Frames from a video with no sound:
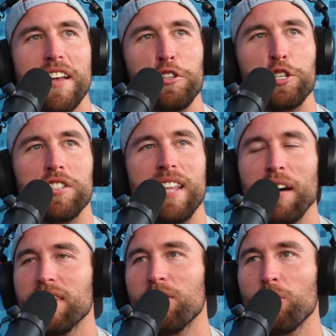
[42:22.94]
Just
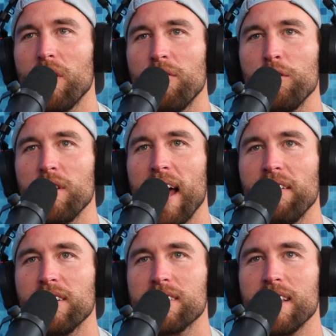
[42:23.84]
that, if you
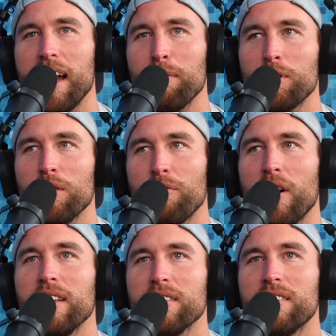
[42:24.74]
haven't listened to that episode, the
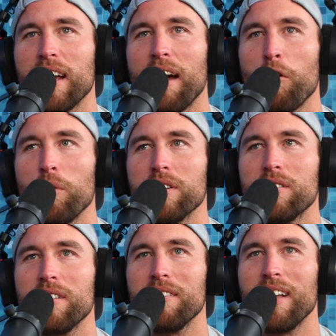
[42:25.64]
funniest thing ever
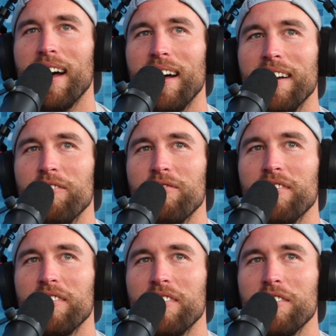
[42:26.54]
was,
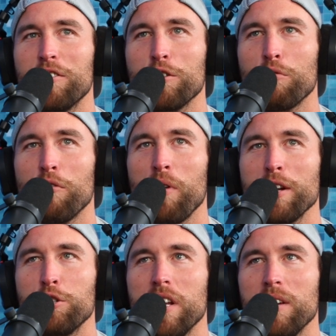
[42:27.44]
just to
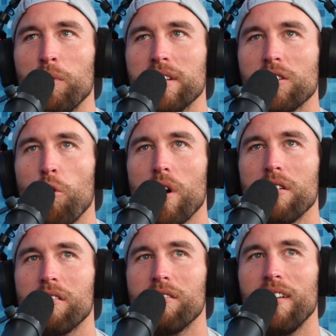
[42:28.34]
refresh, Diddy went to
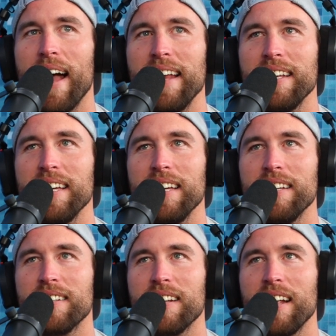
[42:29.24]
court and
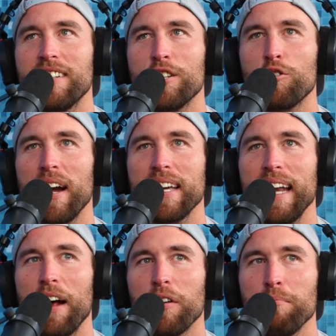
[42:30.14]
to try to get
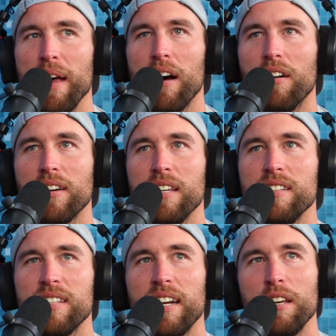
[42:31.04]
out on bail, he
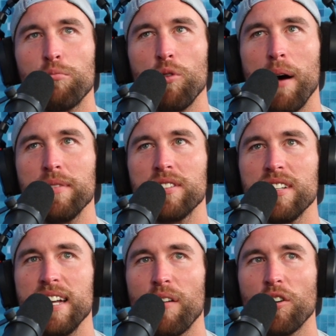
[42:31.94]
said he promised to
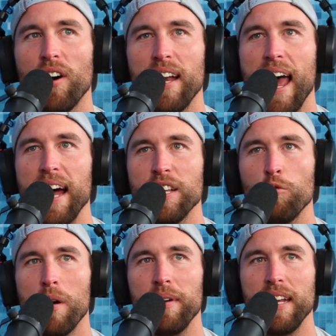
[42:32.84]
never let any
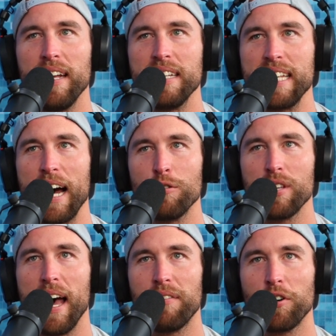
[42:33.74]
women in his house
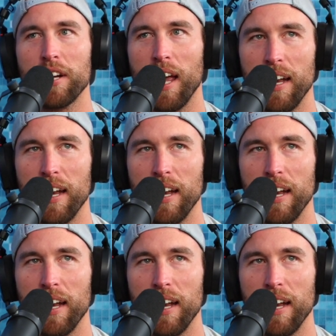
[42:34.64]
ever again.